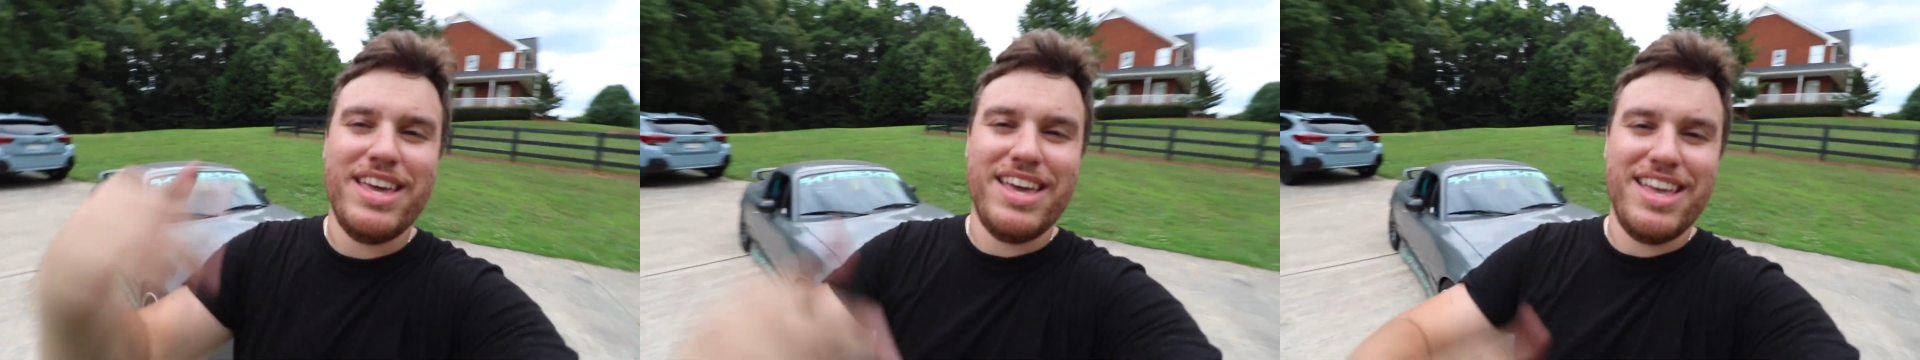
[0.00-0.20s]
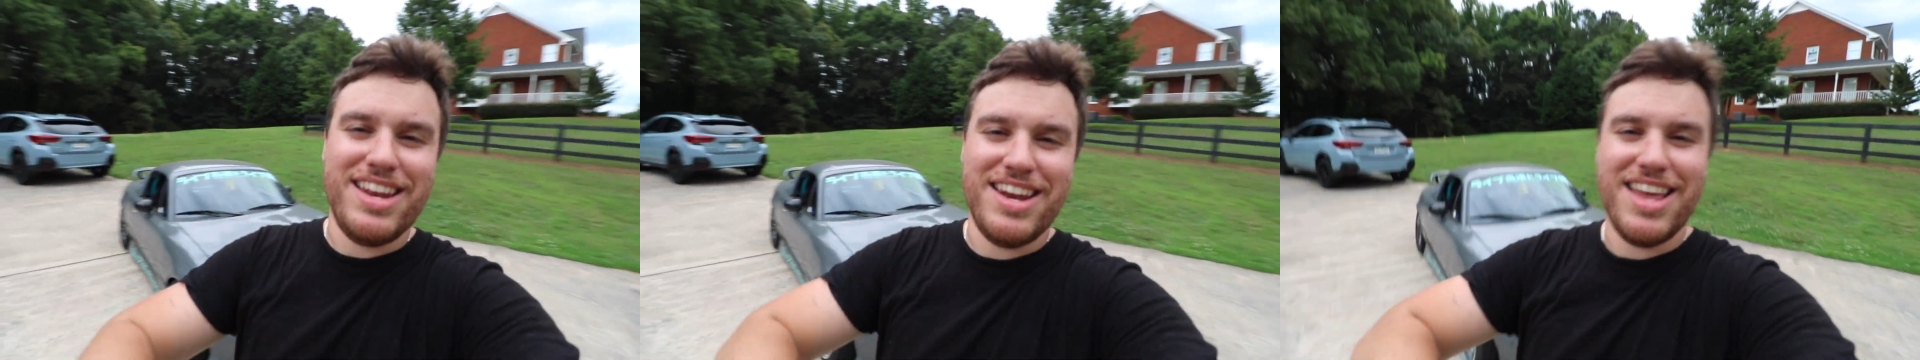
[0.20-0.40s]

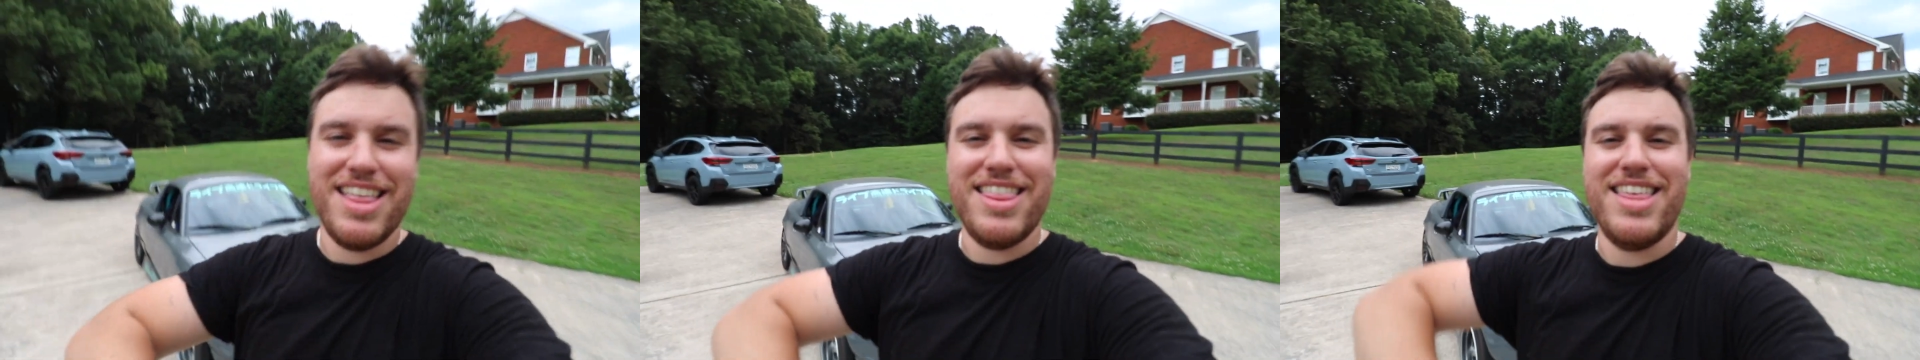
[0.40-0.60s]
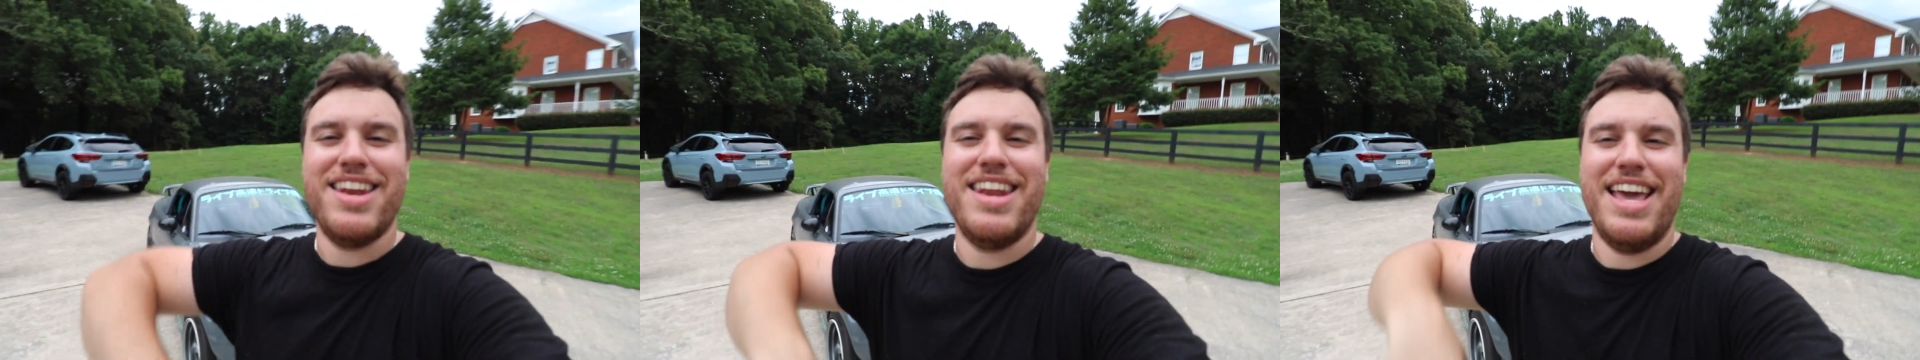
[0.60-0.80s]
in
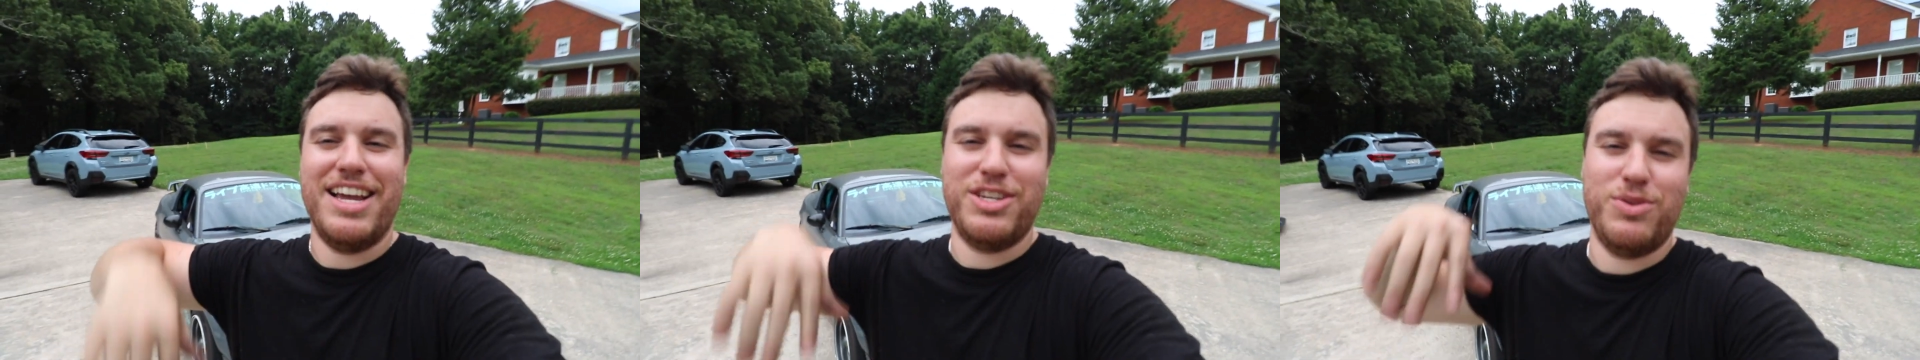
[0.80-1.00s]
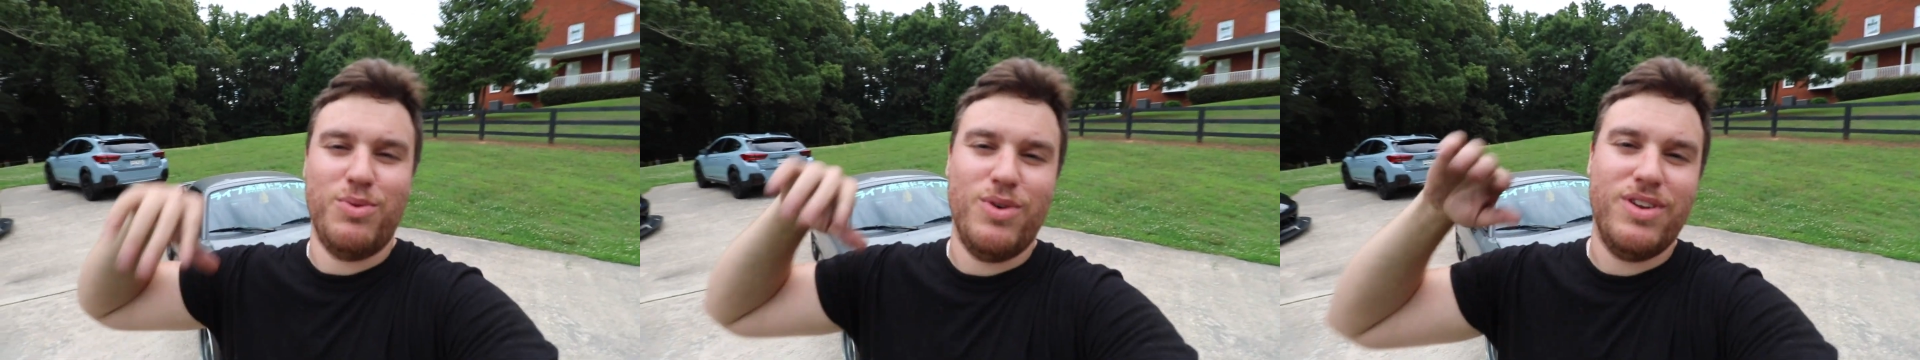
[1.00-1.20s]
the
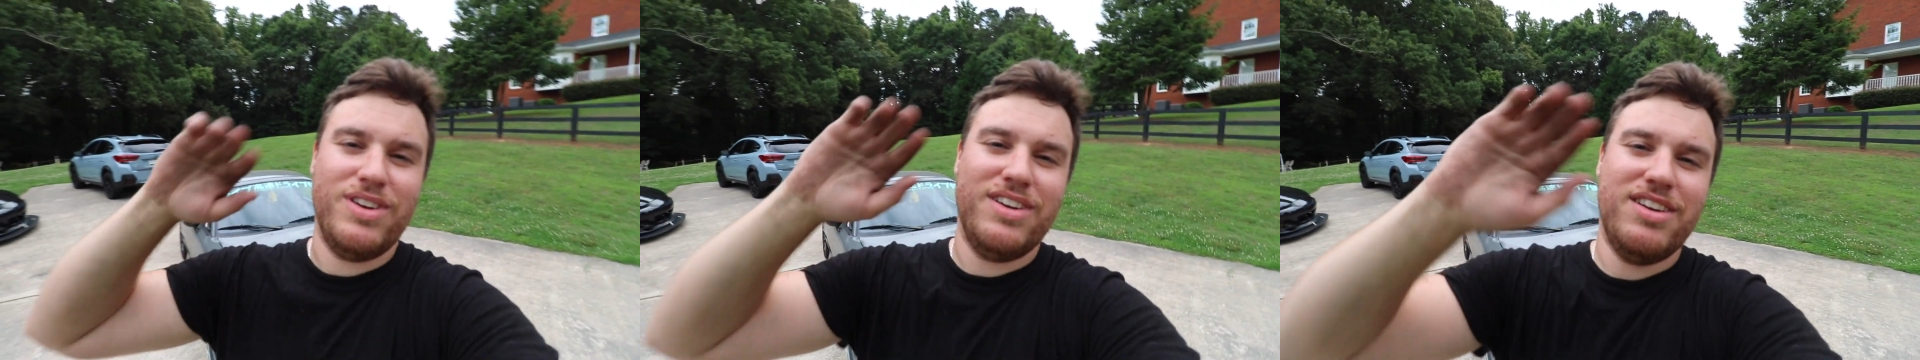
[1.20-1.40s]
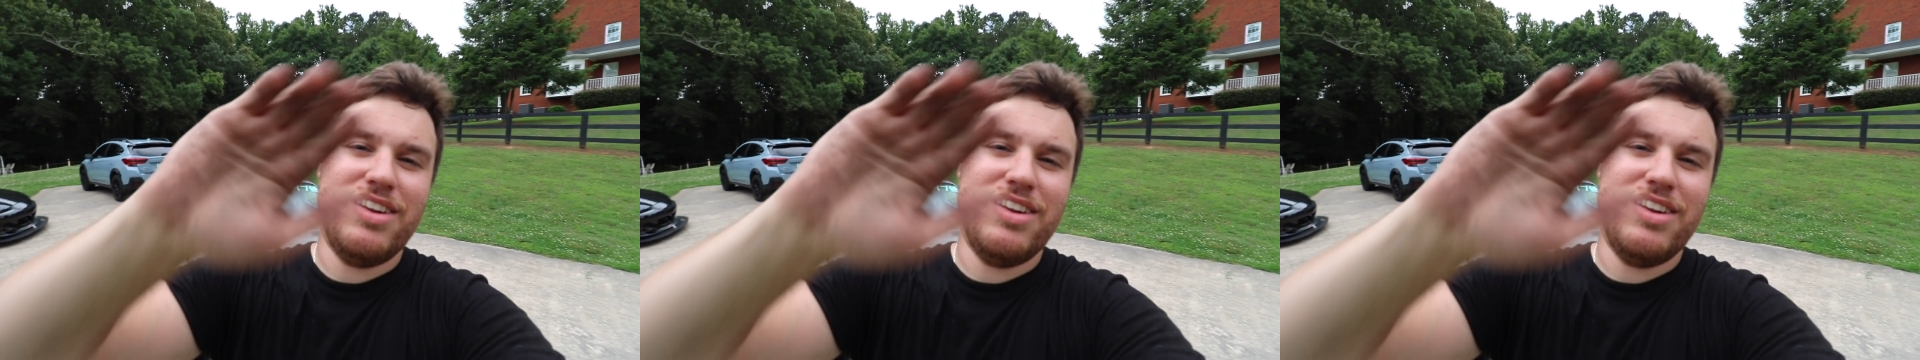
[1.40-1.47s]
next one.